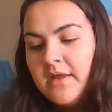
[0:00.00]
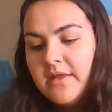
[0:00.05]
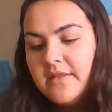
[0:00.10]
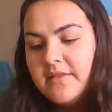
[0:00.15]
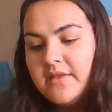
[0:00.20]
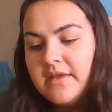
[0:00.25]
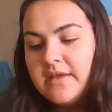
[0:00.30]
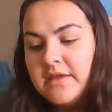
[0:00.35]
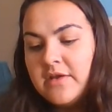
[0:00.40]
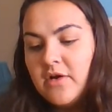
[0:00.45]

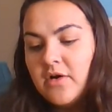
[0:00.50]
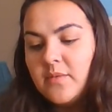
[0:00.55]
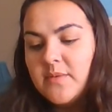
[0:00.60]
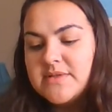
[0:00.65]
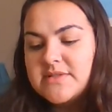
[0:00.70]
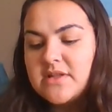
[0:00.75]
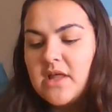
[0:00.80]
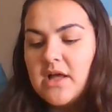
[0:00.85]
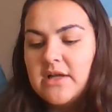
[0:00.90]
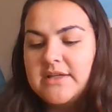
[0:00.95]
The eel
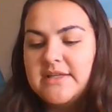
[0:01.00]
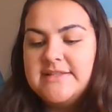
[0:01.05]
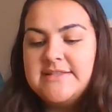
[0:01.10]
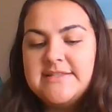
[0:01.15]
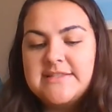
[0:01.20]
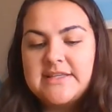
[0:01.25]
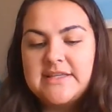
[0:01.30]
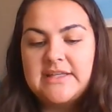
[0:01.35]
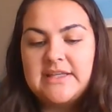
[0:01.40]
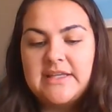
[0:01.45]
was long and
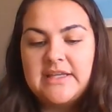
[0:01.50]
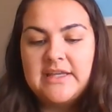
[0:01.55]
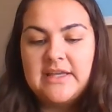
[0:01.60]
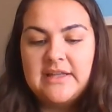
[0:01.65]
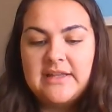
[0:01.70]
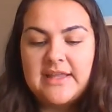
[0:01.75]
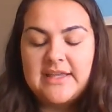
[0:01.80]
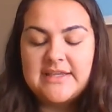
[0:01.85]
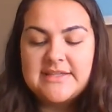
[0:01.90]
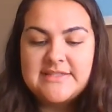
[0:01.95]
skinny
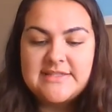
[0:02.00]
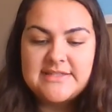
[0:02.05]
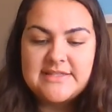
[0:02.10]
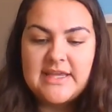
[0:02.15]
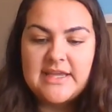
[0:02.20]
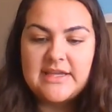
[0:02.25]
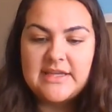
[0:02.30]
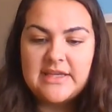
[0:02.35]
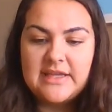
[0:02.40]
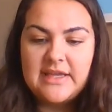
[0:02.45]
like a
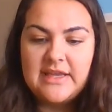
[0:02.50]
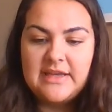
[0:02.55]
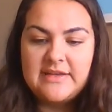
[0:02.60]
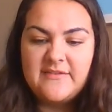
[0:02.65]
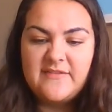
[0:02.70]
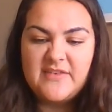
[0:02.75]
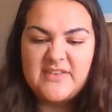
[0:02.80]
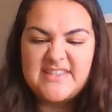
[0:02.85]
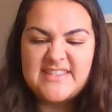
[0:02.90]
snake, and it was